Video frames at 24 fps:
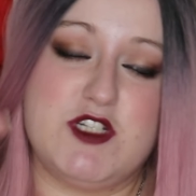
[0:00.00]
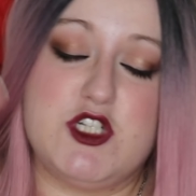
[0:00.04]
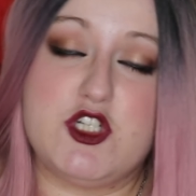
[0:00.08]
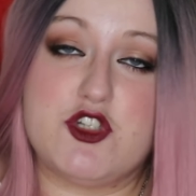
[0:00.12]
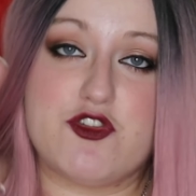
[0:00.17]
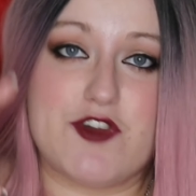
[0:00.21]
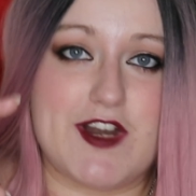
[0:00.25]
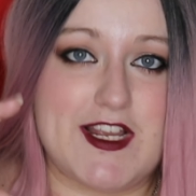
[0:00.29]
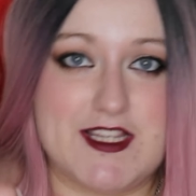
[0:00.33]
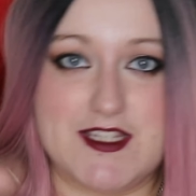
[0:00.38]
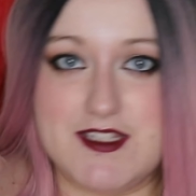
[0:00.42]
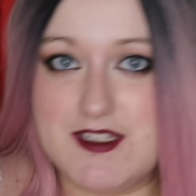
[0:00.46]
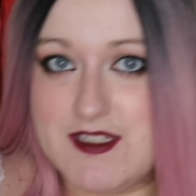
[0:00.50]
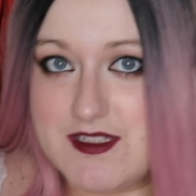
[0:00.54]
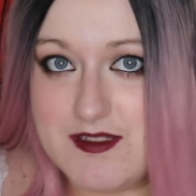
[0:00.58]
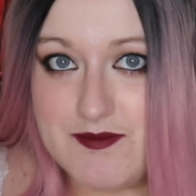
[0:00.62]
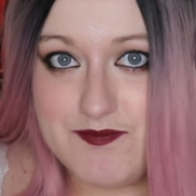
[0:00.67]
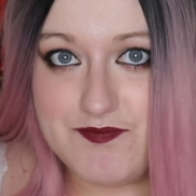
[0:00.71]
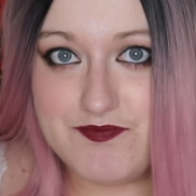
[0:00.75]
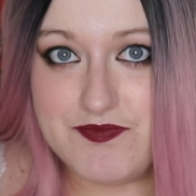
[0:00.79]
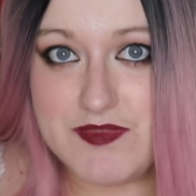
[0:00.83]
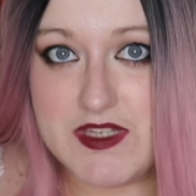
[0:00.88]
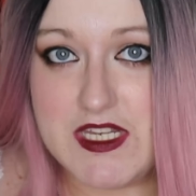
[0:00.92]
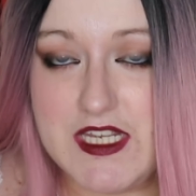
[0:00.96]
trends
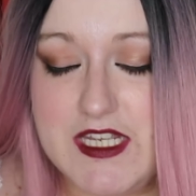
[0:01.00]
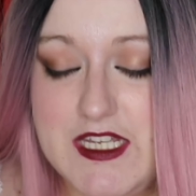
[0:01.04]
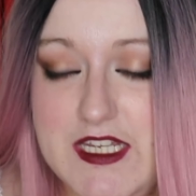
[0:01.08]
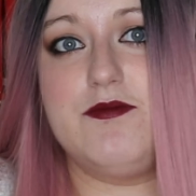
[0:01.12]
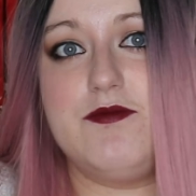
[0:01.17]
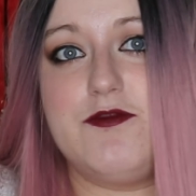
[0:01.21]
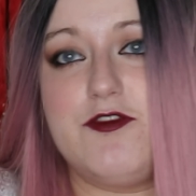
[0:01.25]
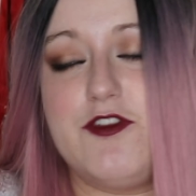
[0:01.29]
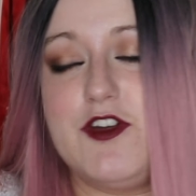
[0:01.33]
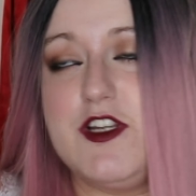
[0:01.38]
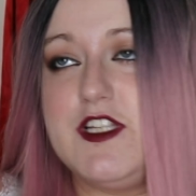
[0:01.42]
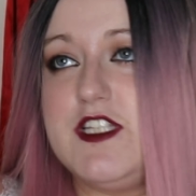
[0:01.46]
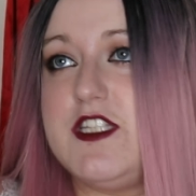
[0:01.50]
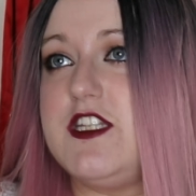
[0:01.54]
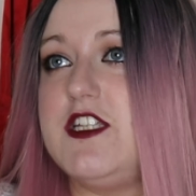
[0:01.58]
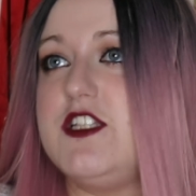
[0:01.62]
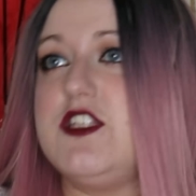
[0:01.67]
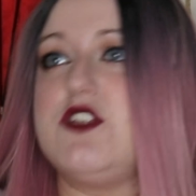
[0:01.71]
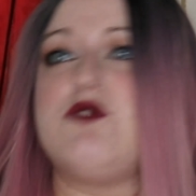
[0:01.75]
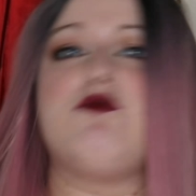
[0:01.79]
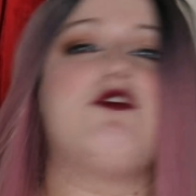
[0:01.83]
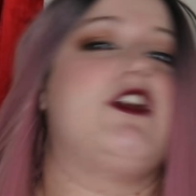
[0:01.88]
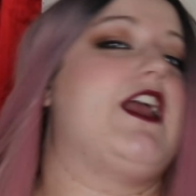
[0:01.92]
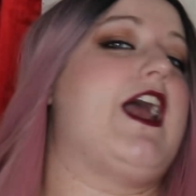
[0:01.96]
for
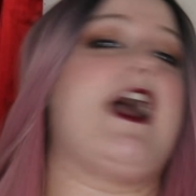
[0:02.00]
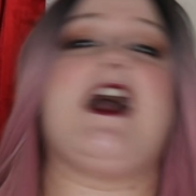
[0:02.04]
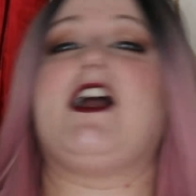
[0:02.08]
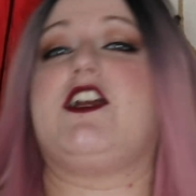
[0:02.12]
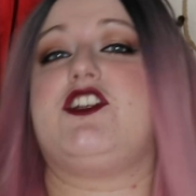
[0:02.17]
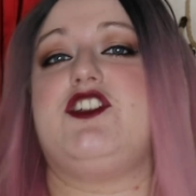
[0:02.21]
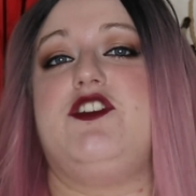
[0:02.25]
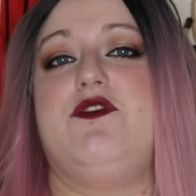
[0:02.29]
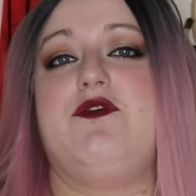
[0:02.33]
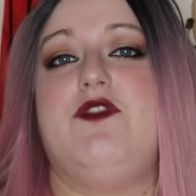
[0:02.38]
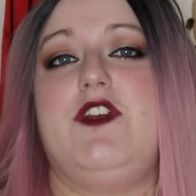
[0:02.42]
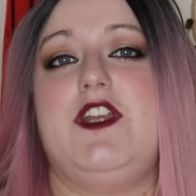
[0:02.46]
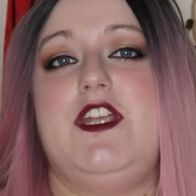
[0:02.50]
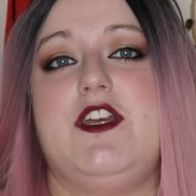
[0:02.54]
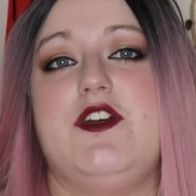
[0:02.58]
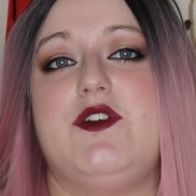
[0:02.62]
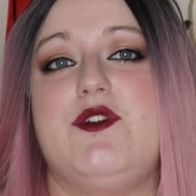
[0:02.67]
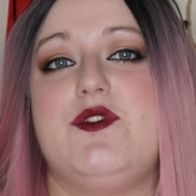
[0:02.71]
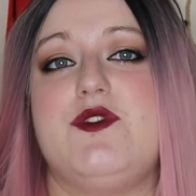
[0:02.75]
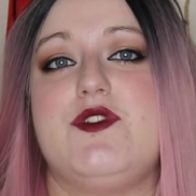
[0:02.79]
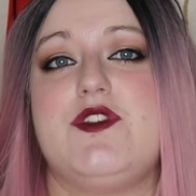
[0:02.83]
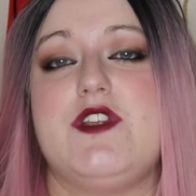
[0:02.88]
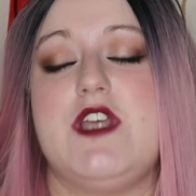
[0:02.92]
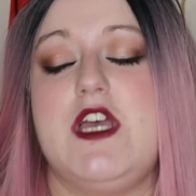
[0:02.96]
instance, reaction
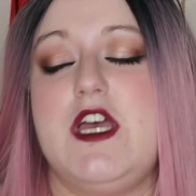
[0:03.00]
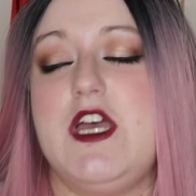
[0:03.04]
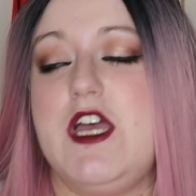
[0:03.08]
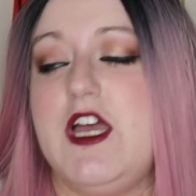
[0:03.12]
videos.